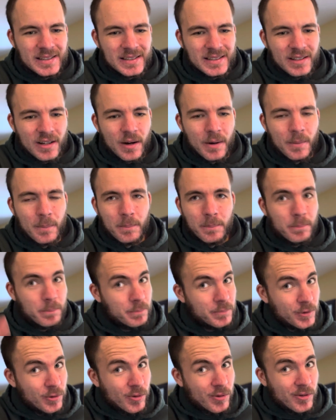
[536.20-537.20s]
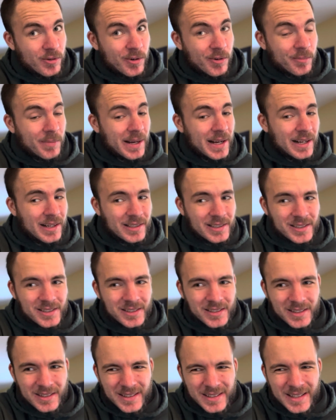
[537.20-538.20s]
are quote unquote balanced
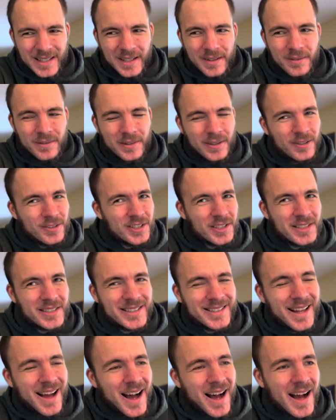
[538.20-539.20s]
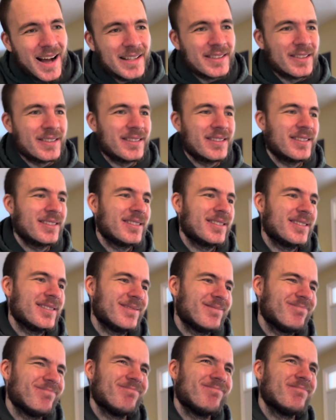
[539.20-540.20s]
and they're just not,
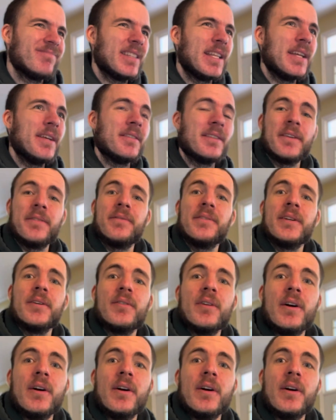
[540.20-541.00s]
they feel